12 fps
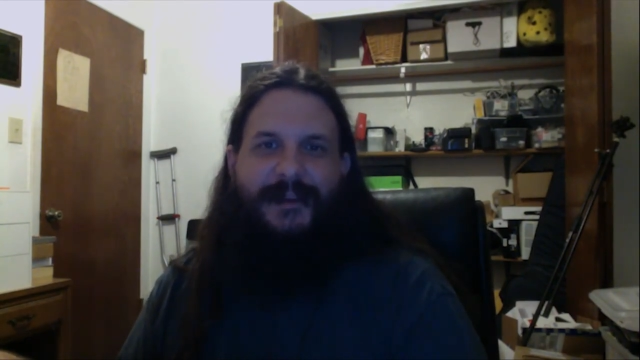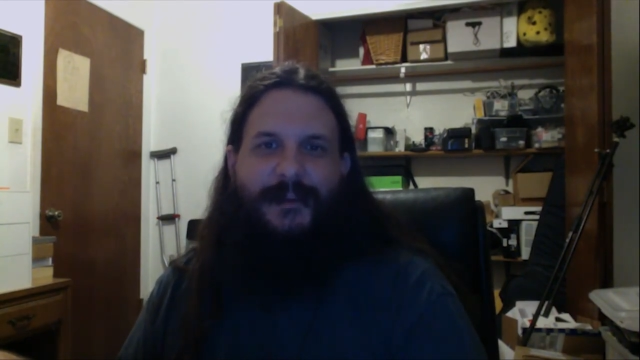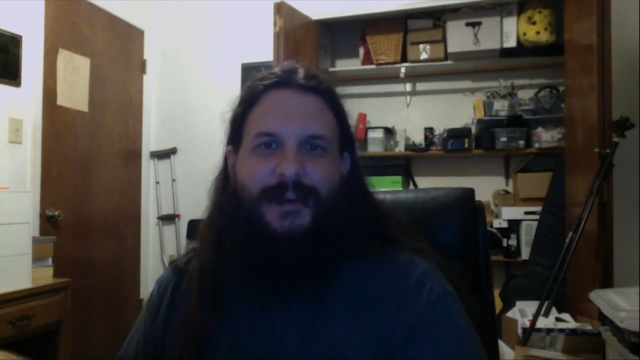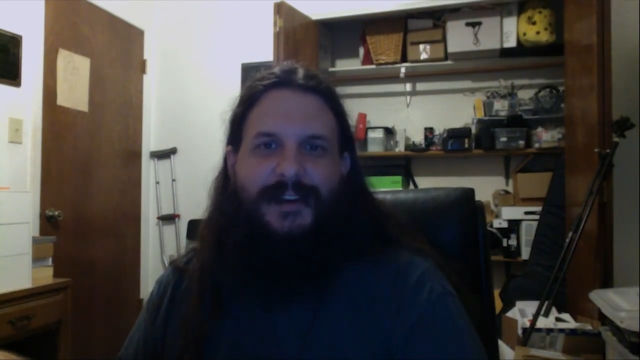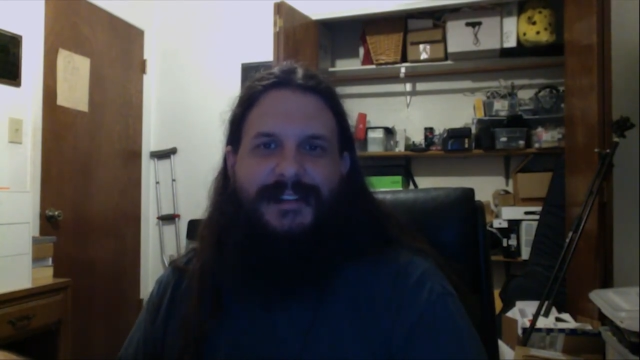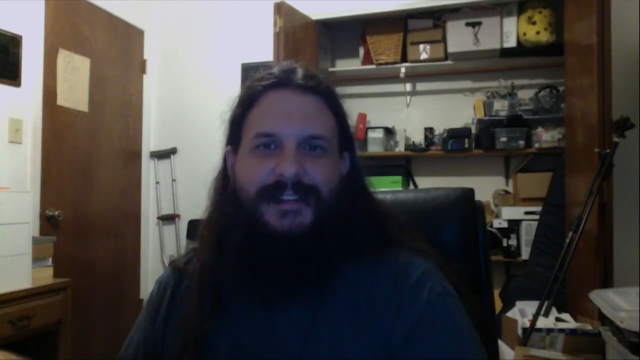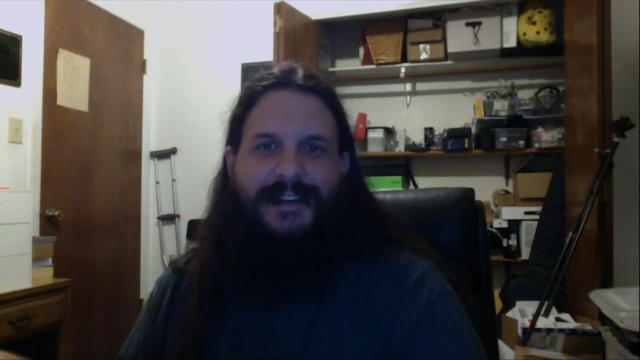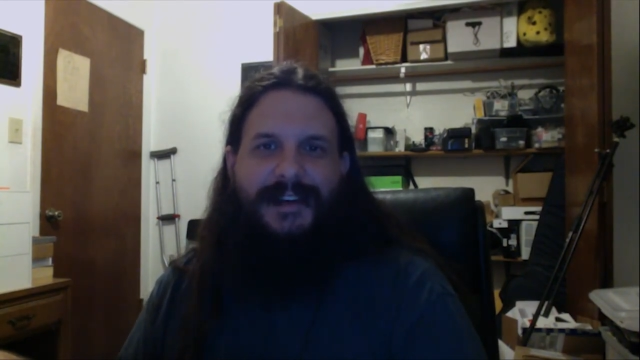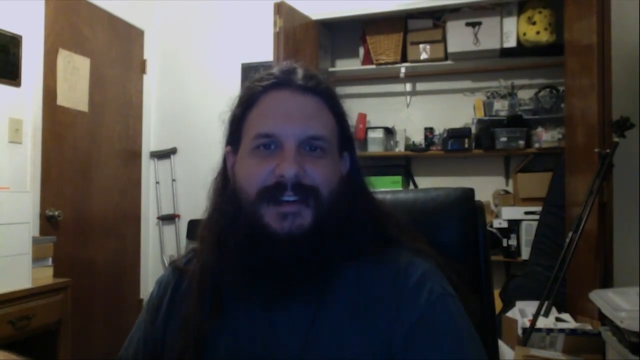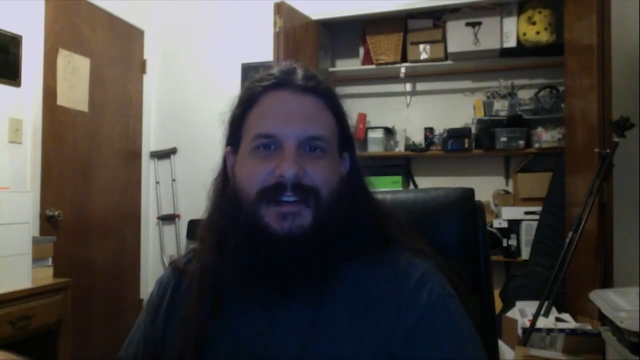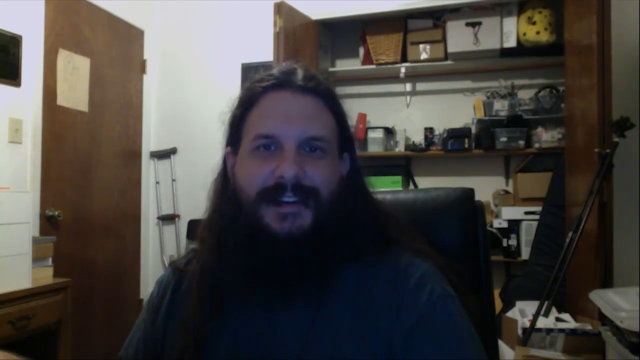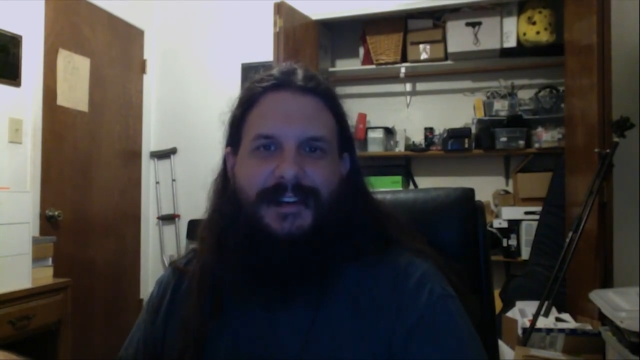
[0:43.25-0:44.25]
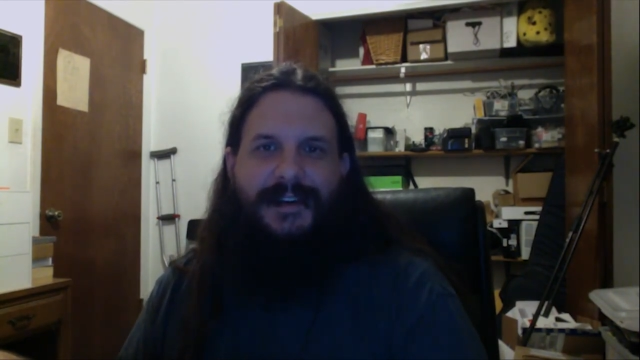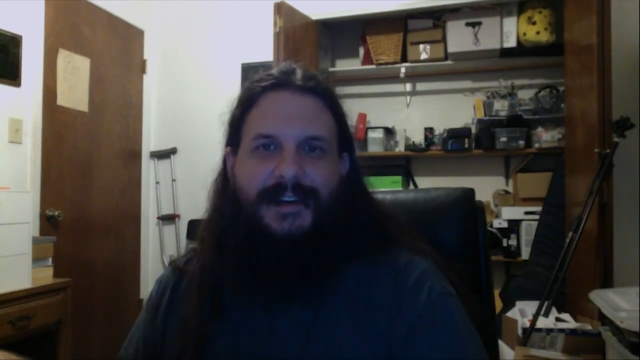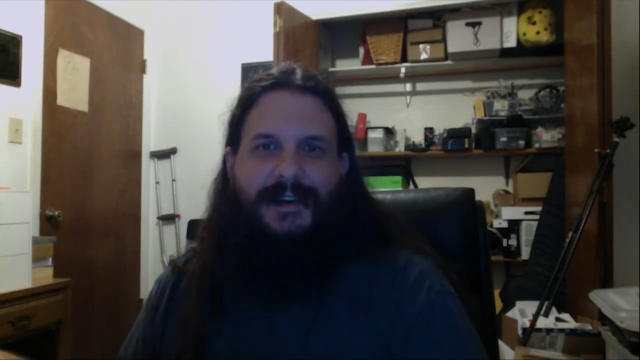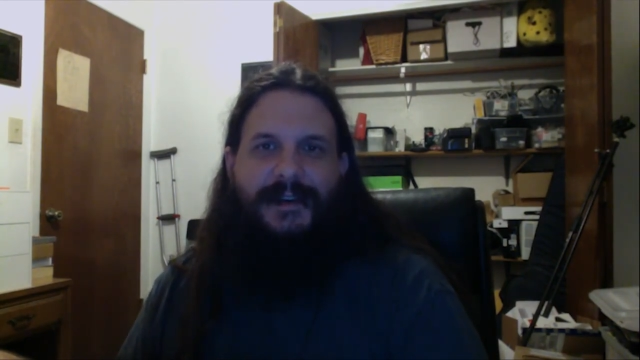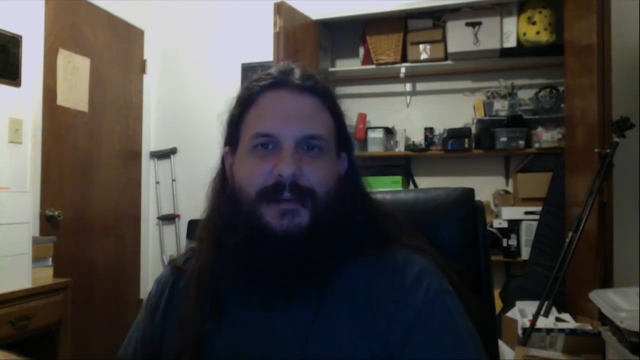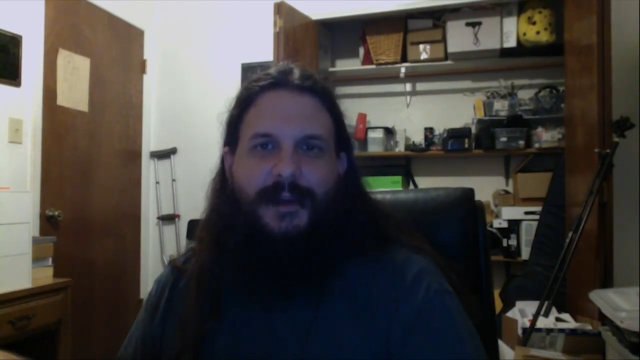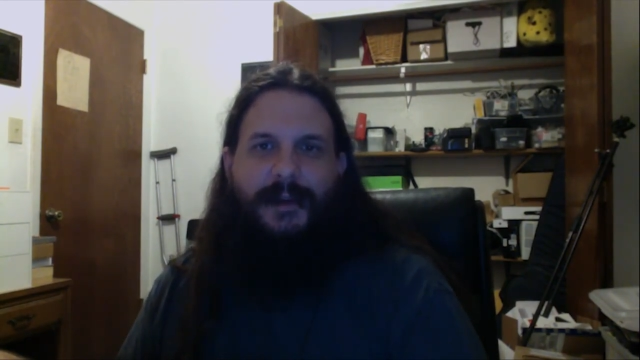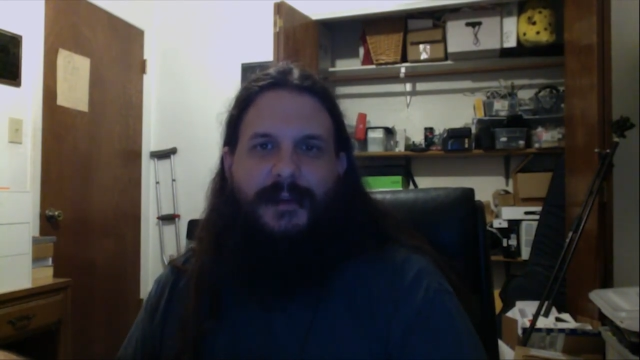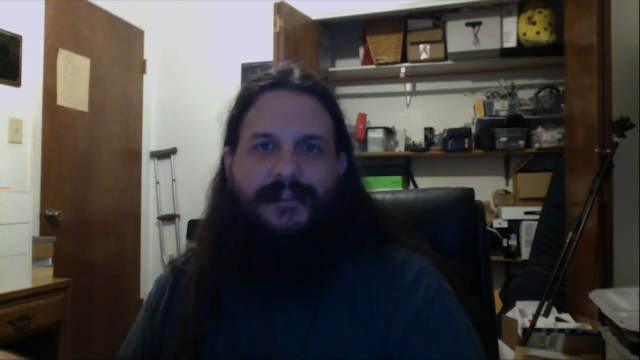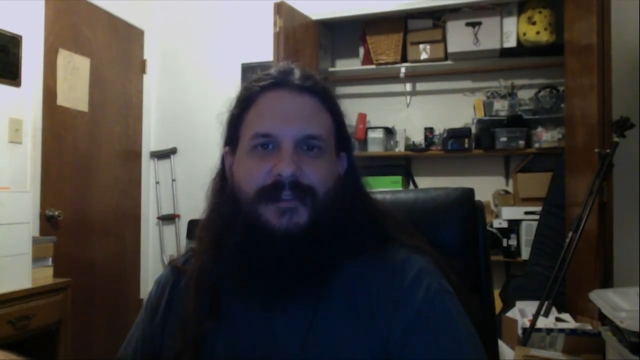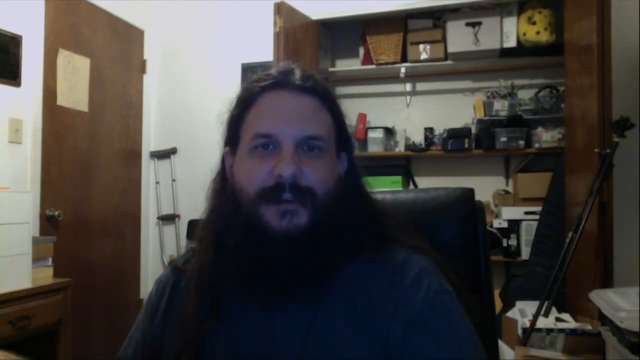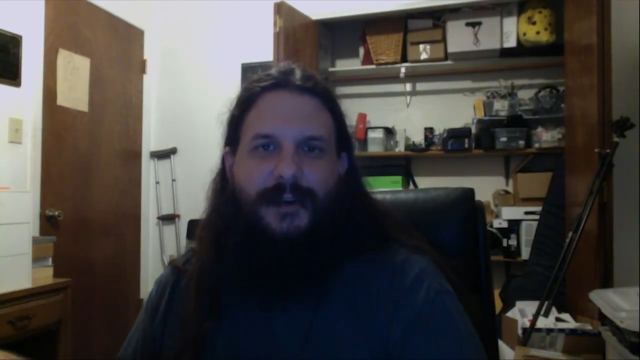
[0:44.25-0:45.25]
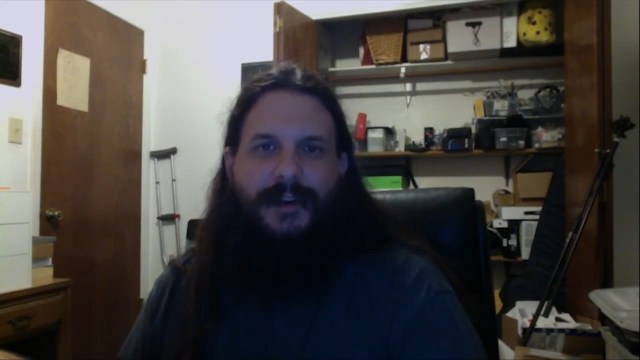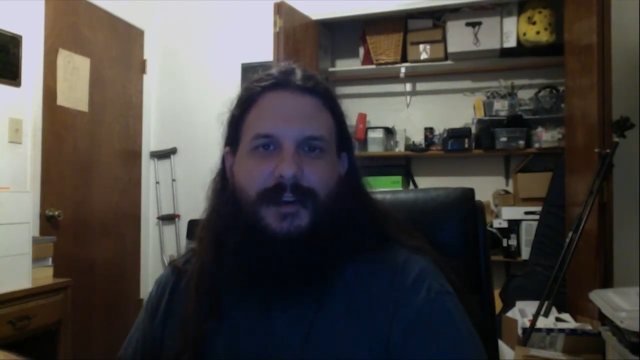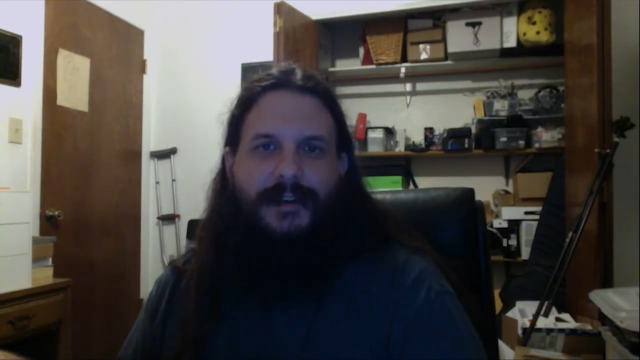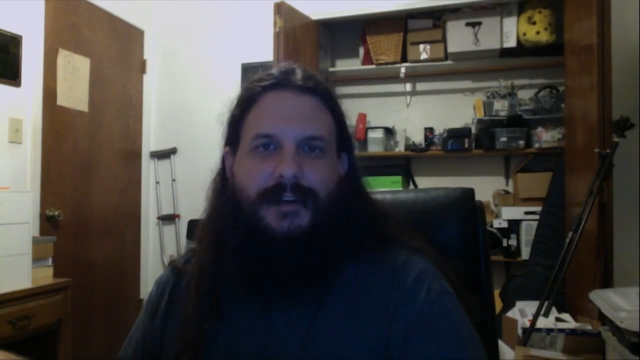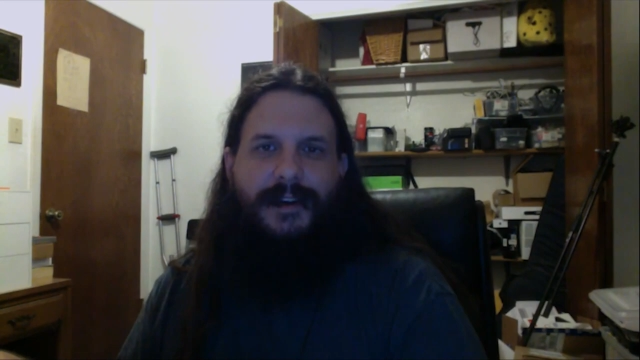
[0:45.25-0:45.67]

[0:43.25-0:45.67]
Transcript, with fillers: what I'm in for.